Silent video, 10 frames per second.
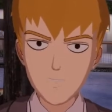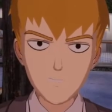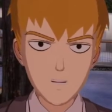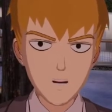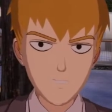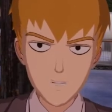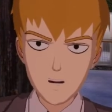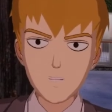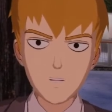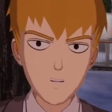other
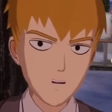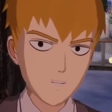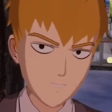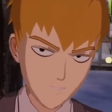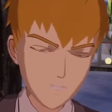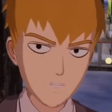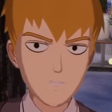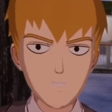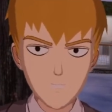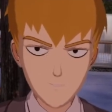YouTubers, please,
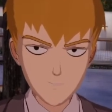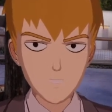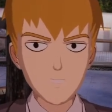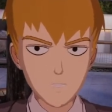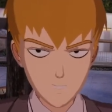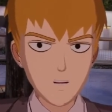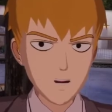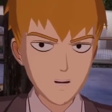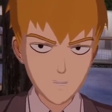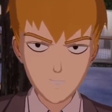this is kind
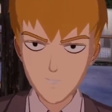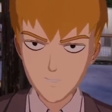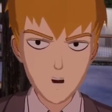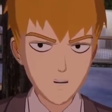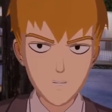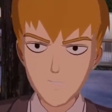of important.